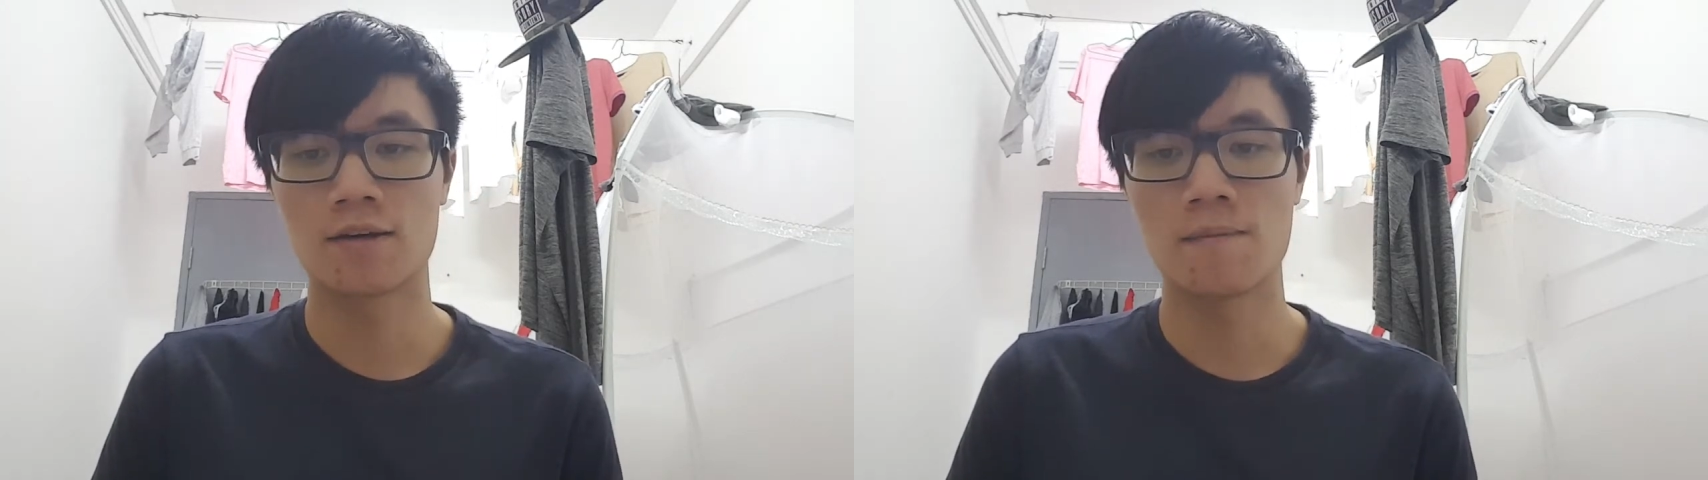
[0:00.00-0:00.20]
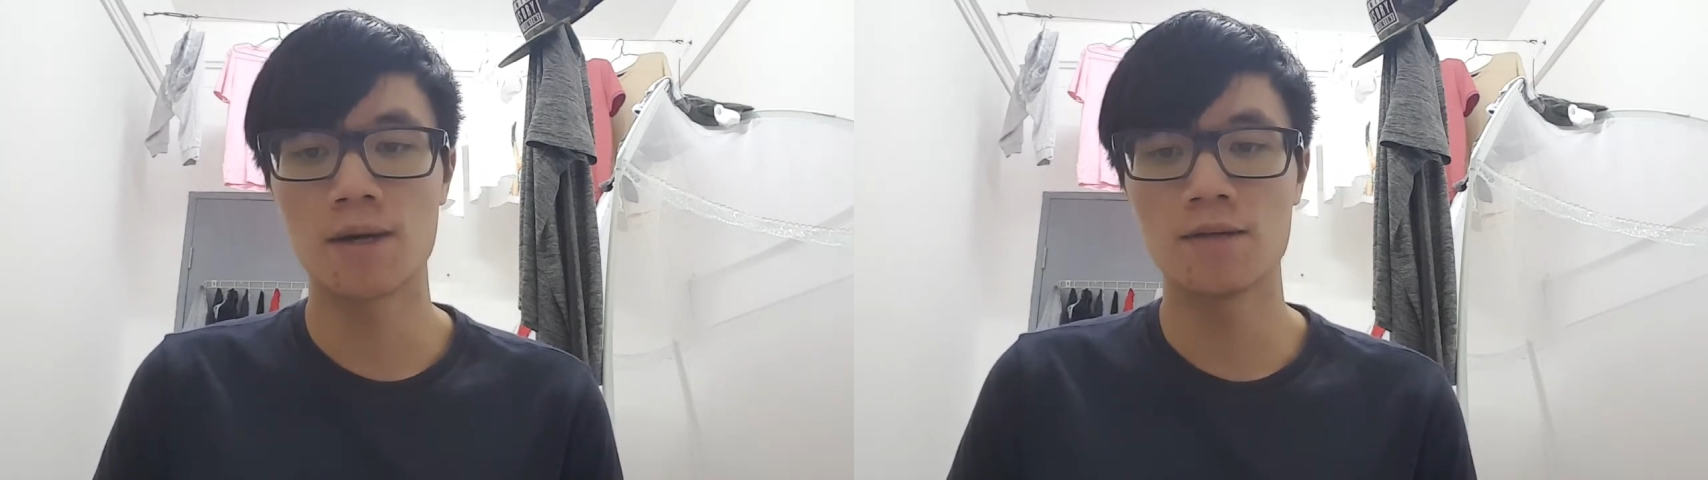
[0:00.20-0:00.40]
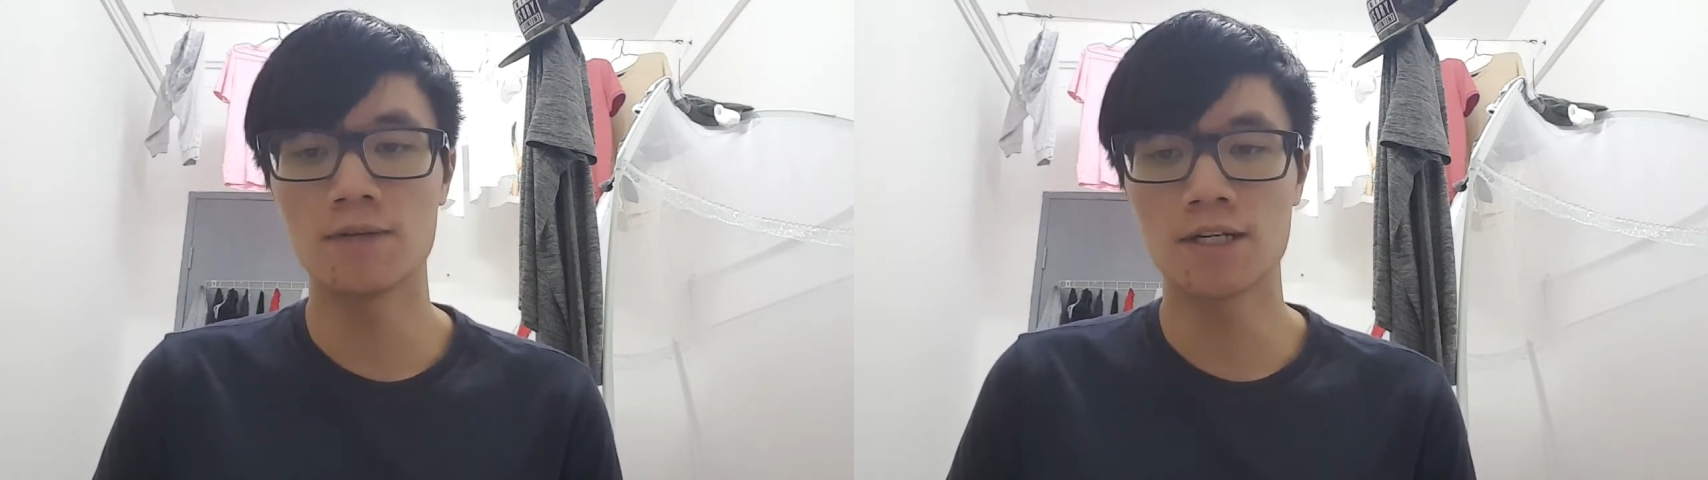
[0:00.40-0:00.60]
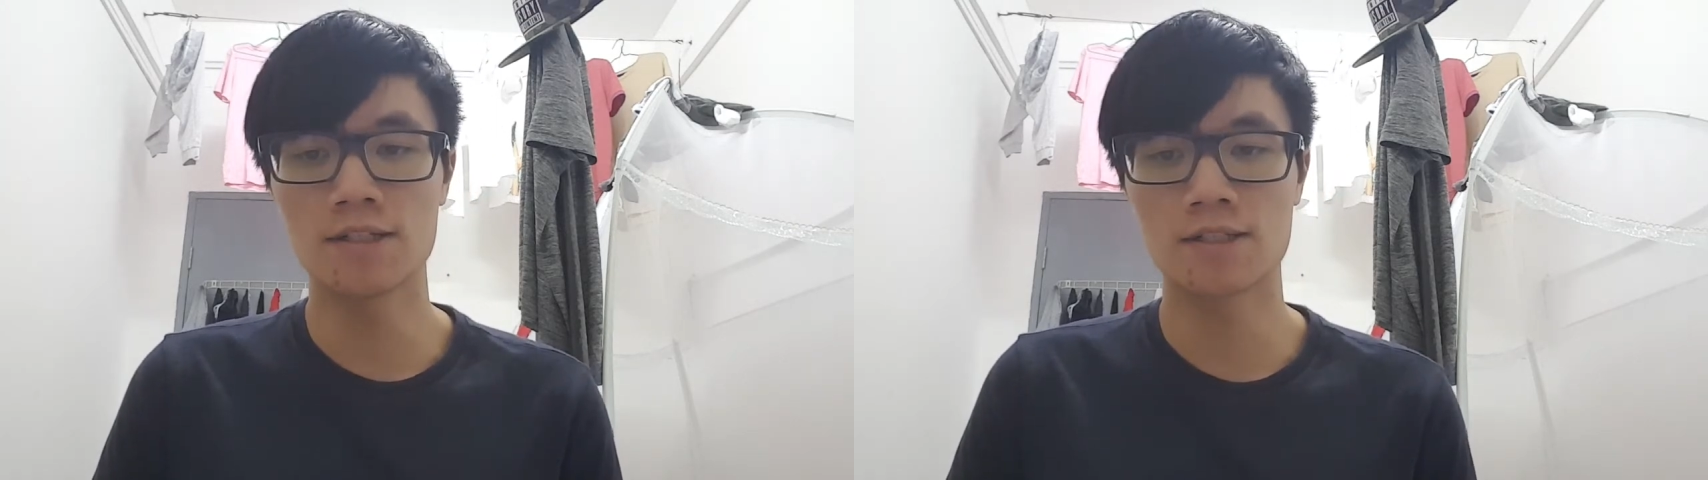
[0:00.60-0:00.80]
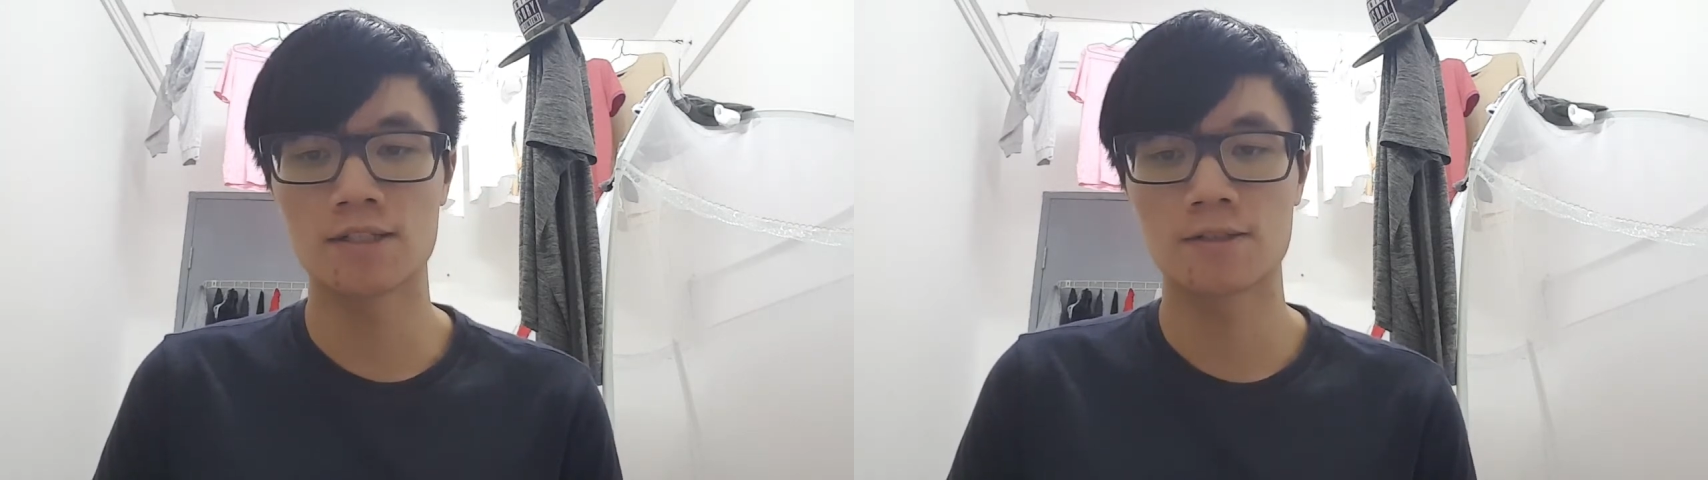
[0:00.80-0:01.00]

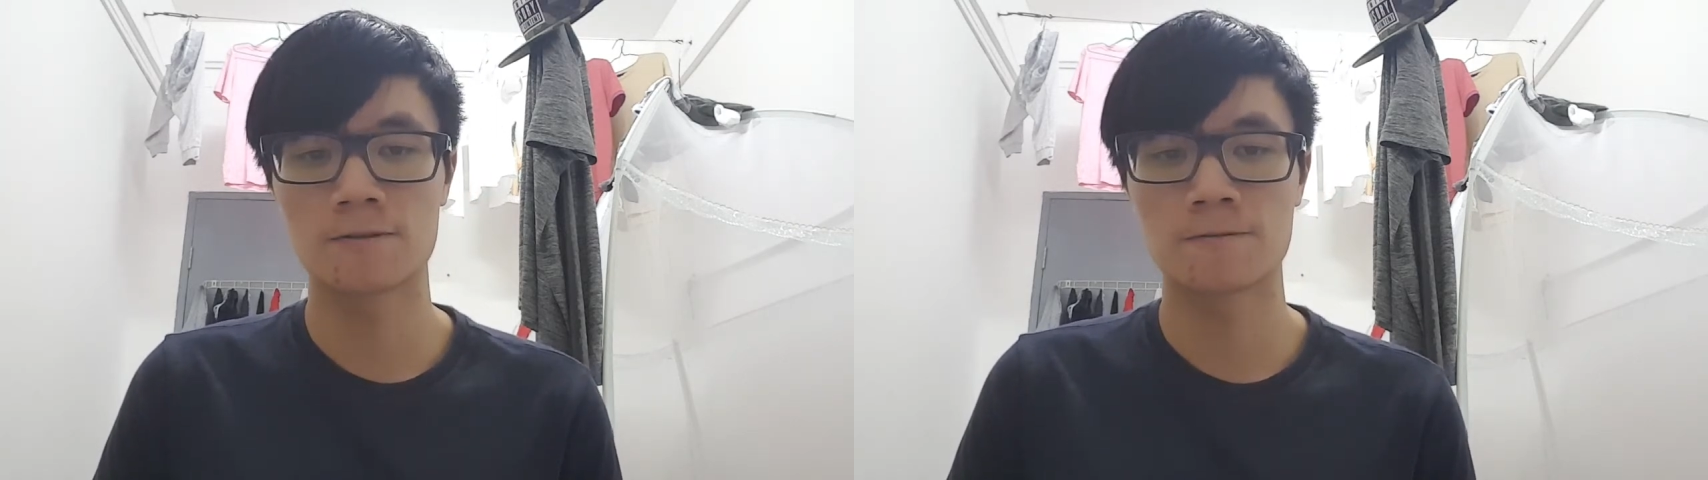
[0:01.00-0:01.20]
money-wise,